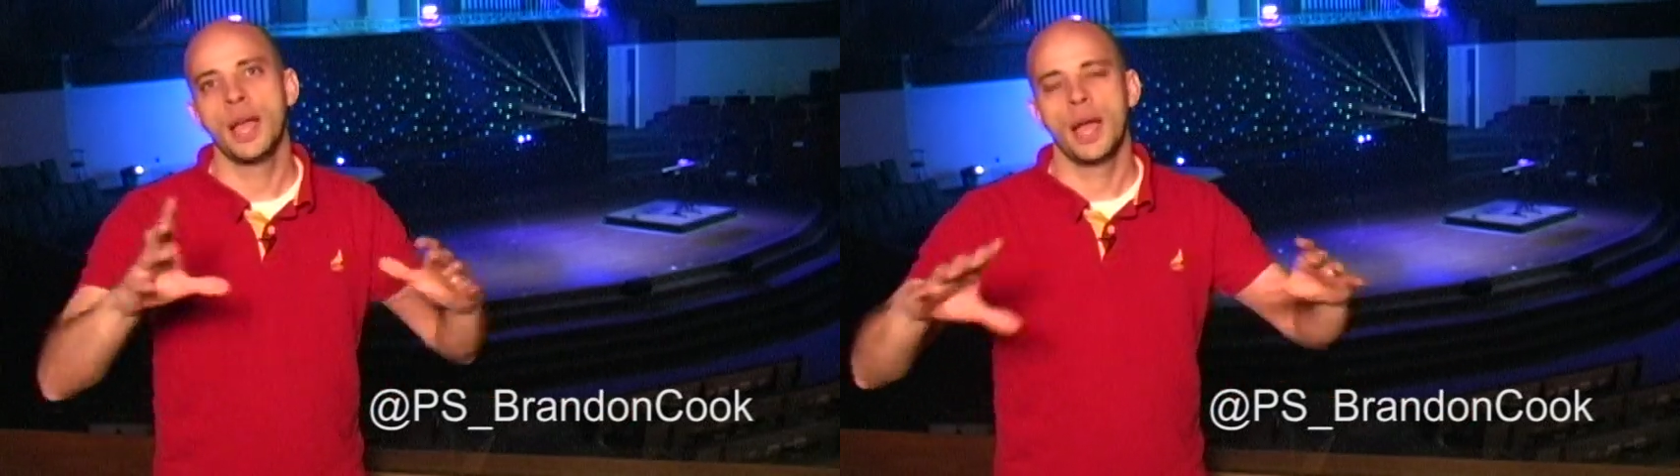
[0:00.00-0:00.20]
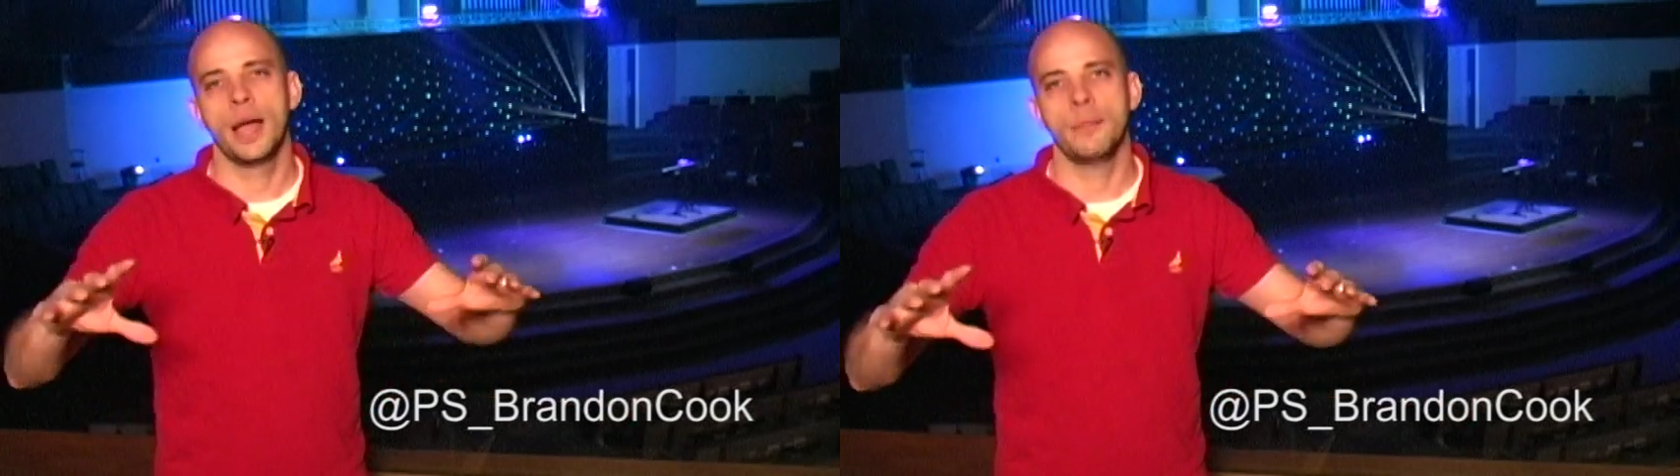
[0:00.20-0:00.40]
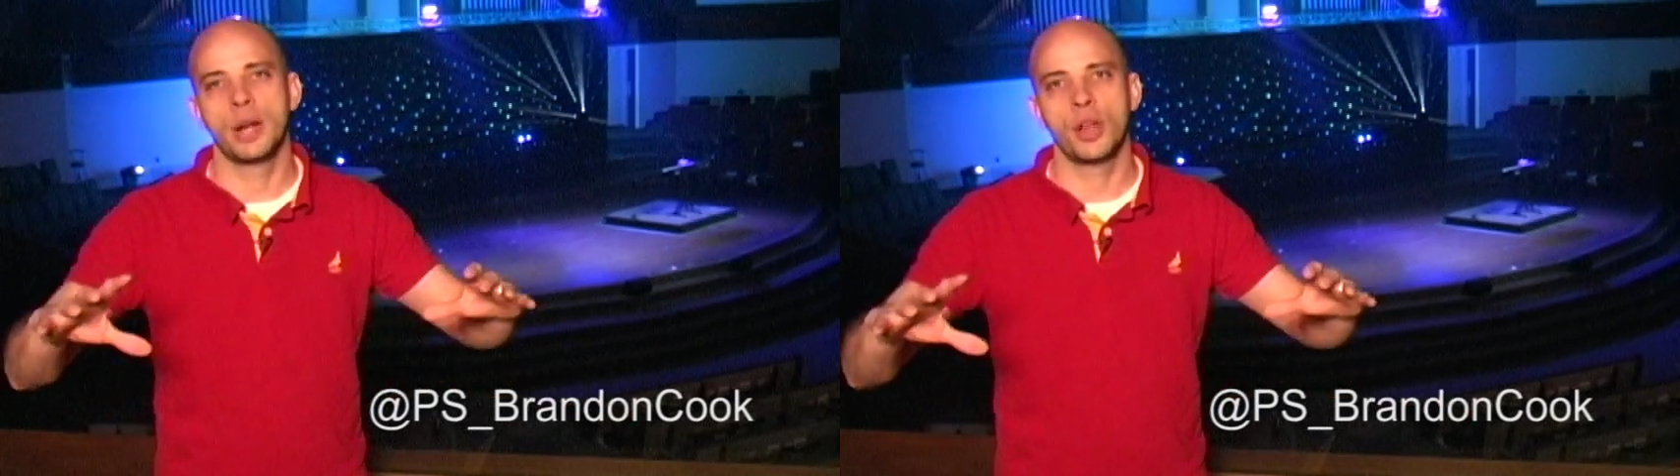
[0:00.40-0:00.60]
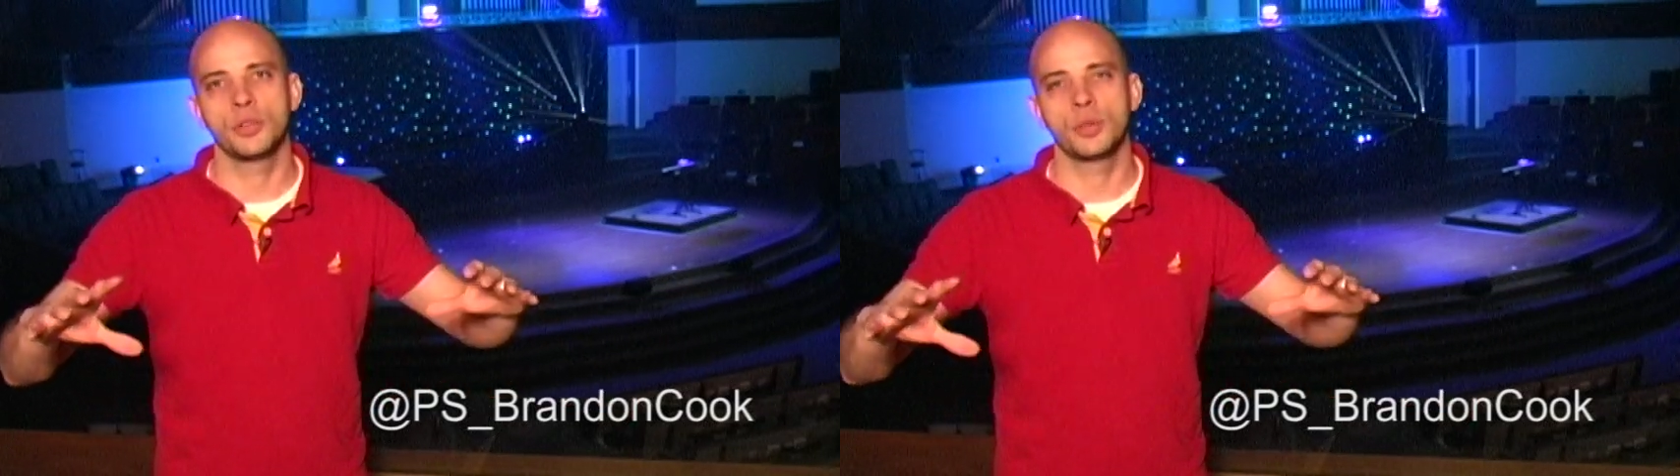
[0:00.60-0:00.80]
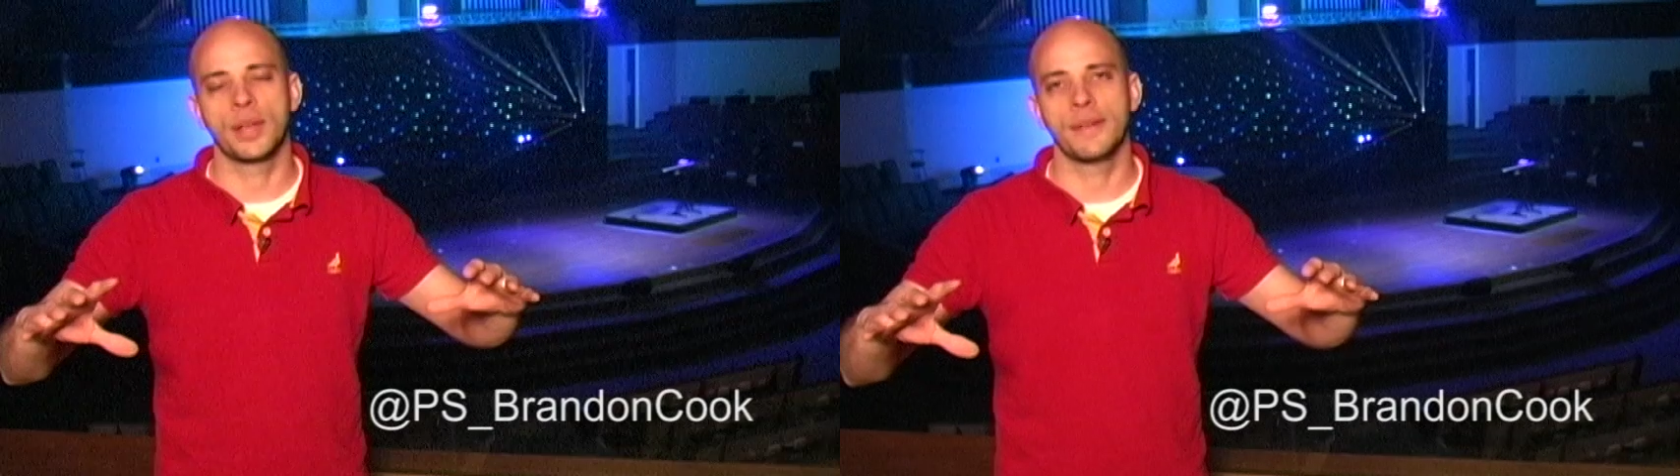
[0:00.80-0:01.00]
but it
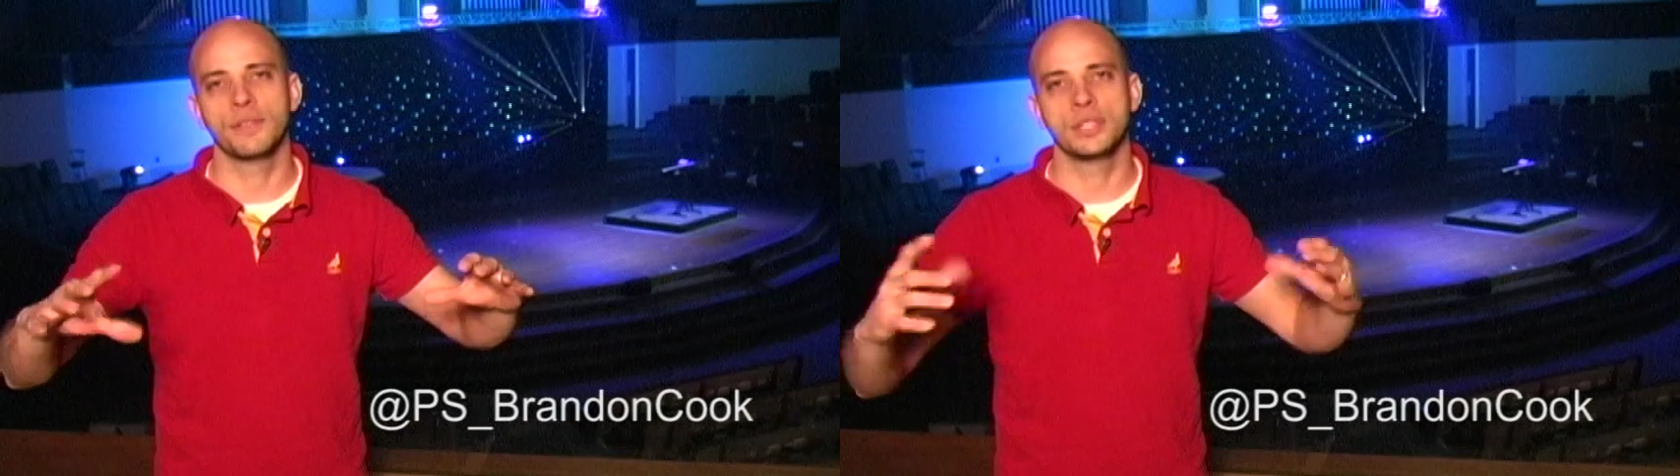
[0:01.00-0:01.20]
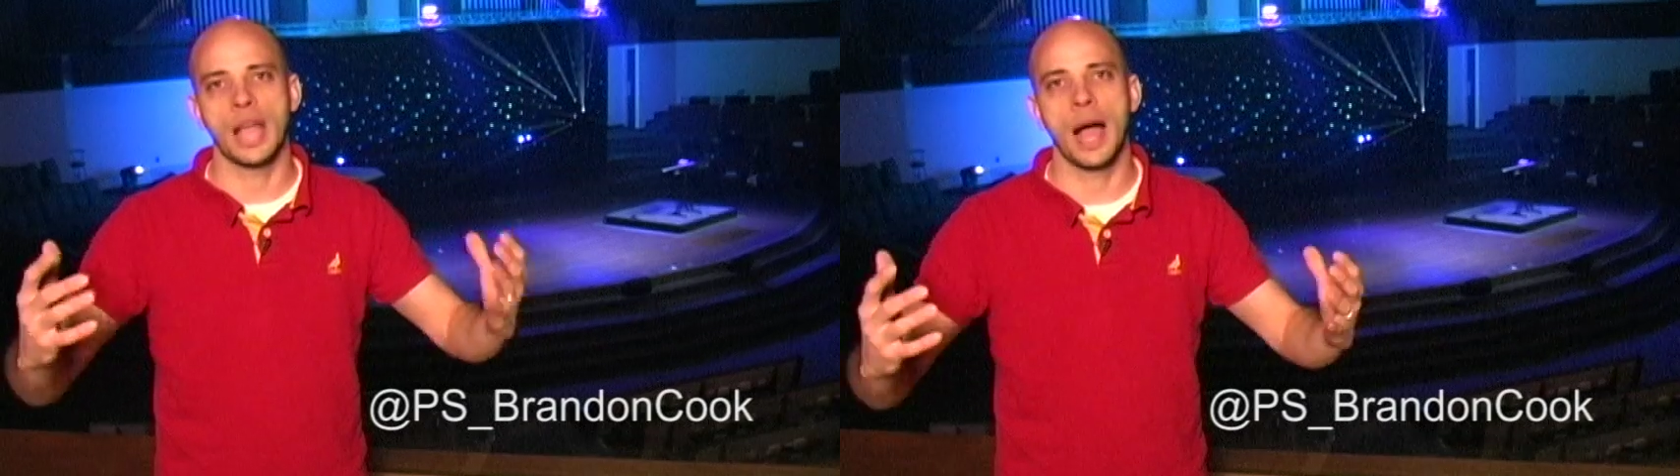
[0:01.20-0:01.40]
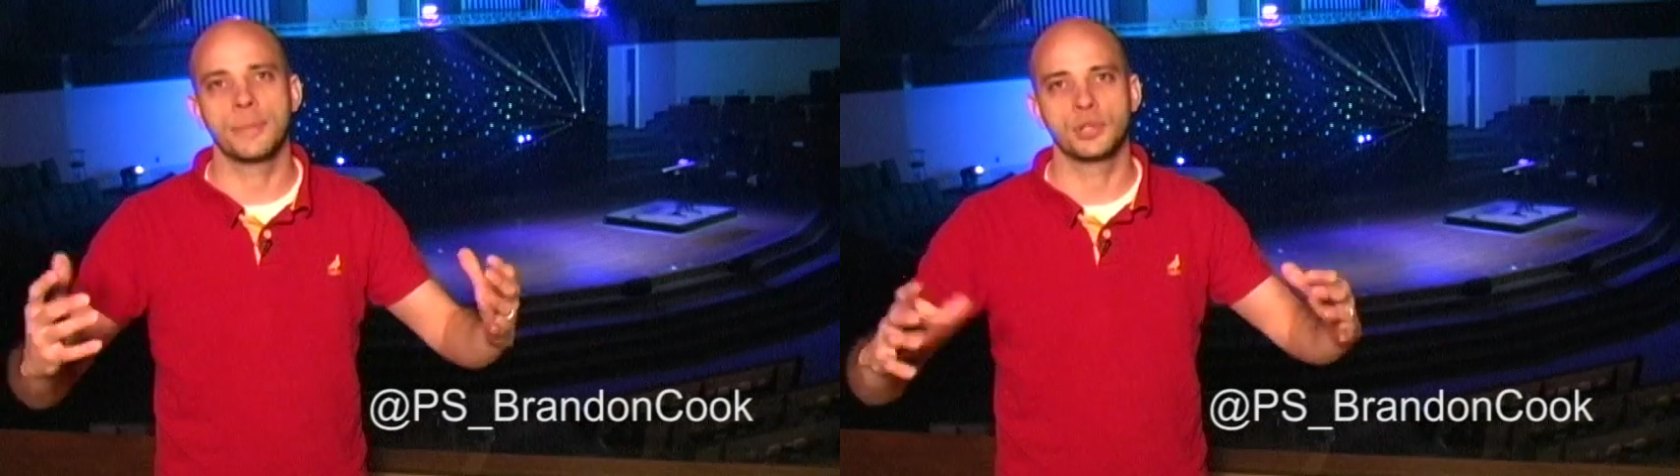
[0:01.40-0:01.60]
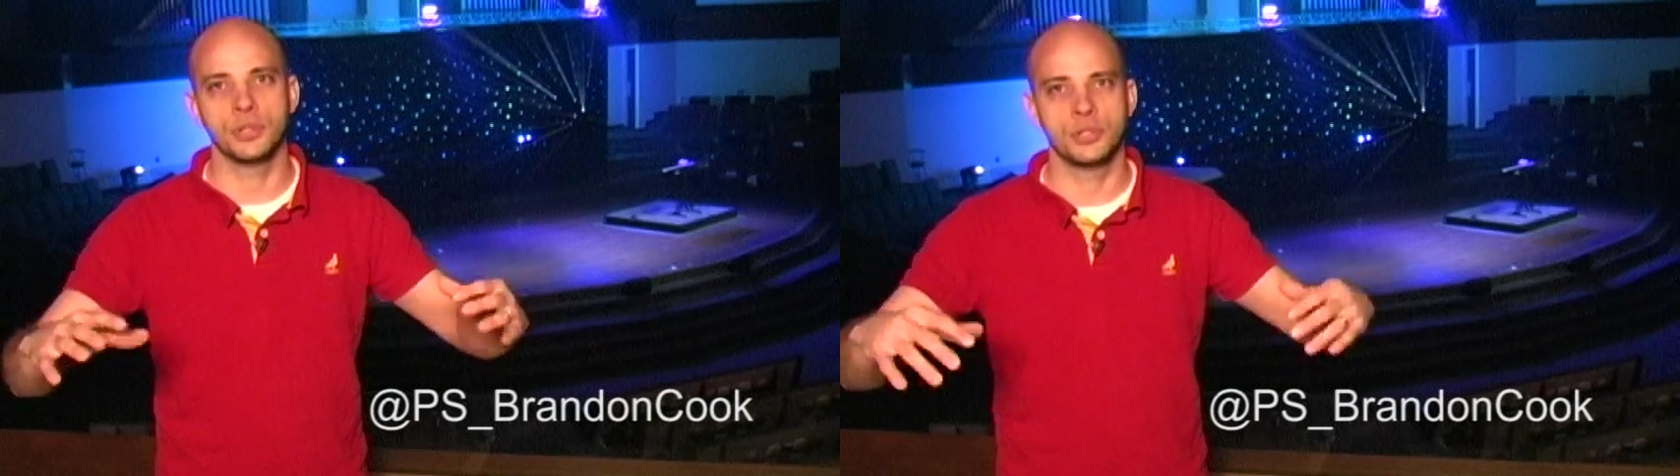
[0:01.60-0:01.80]
also gave us the option